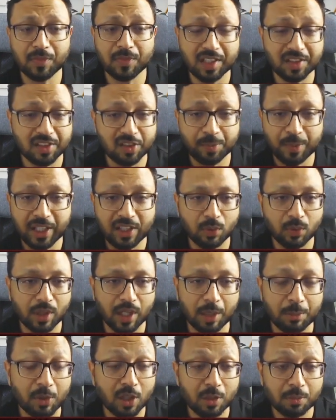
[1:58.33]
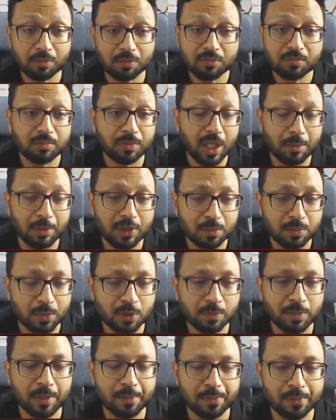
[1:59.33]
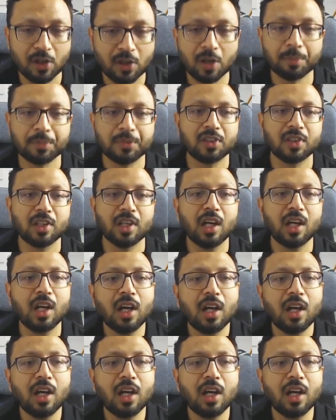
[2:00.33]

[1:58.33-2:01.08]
There's a space where I'm going to be able to put my prompts.